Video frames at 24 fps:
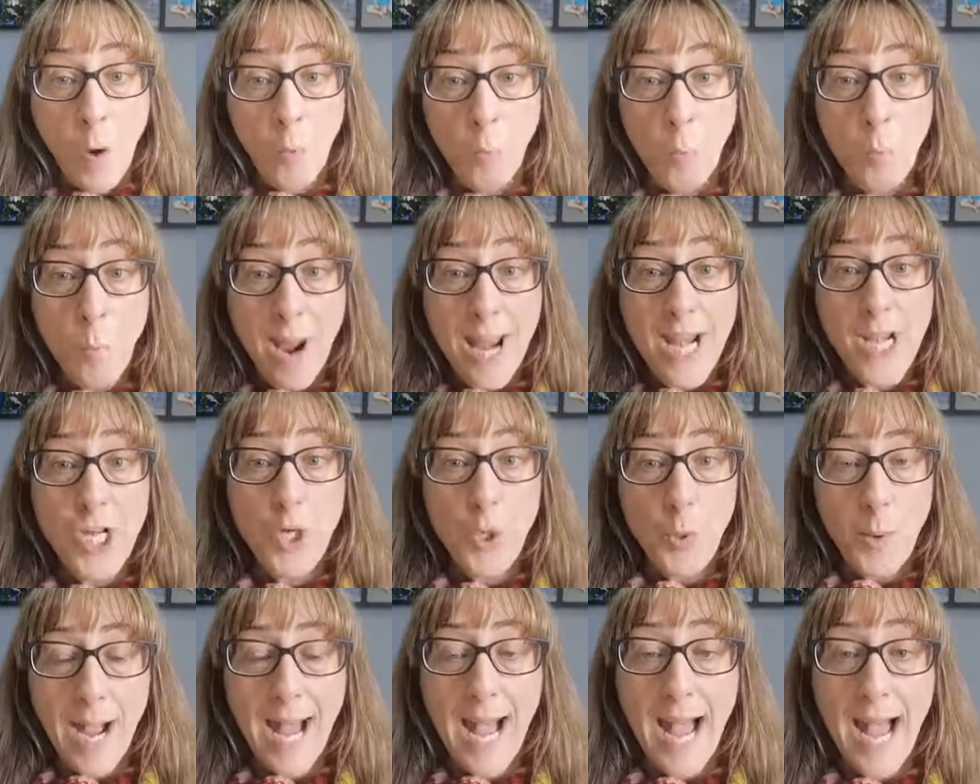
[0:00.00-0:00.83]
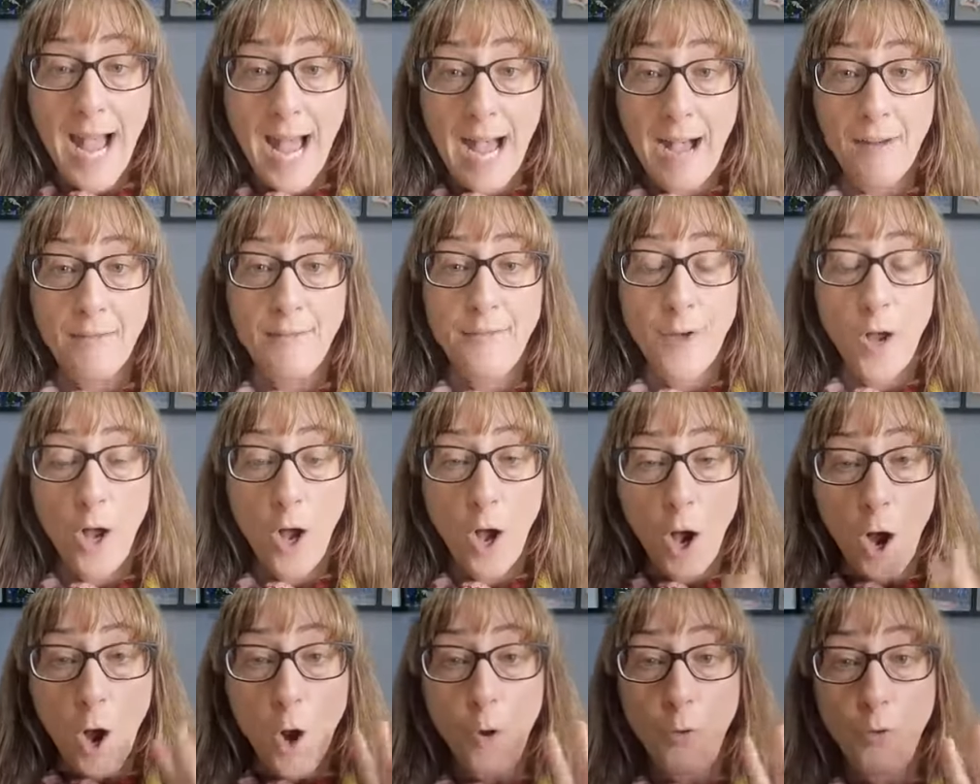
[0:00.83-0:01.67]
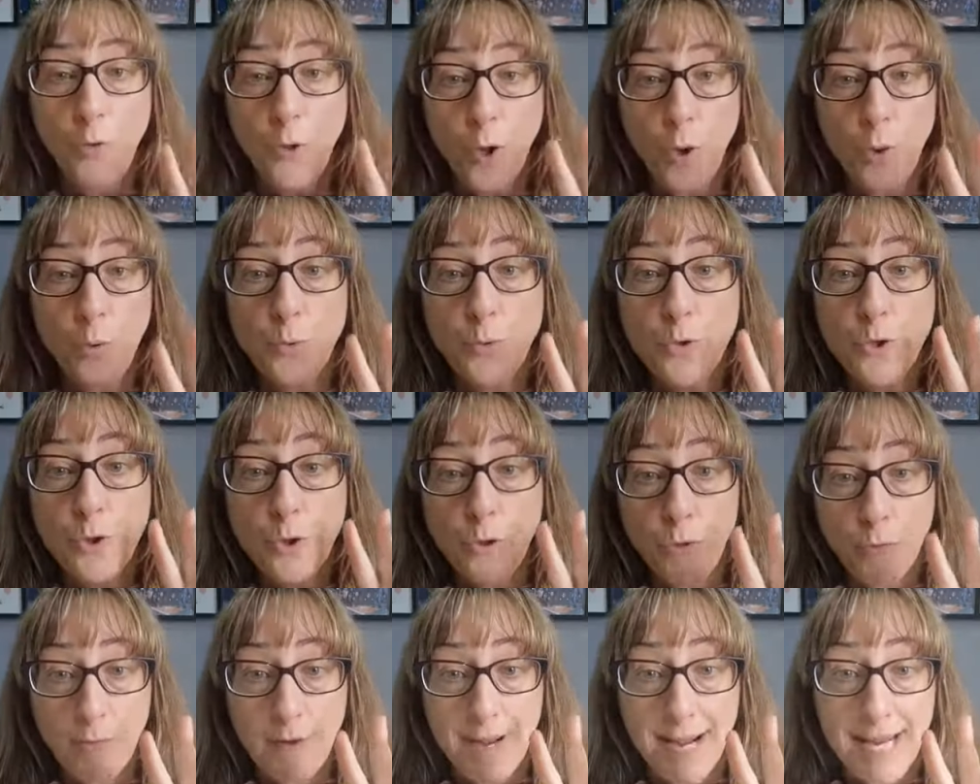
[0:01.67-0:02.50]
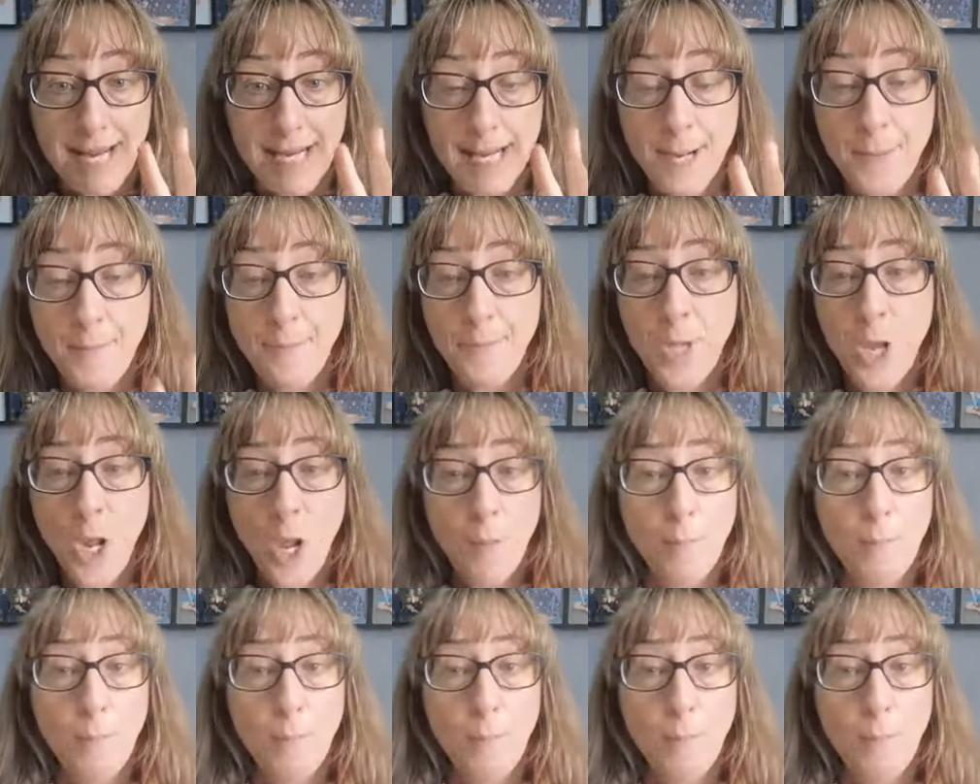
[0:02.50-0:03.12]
And when you have all those three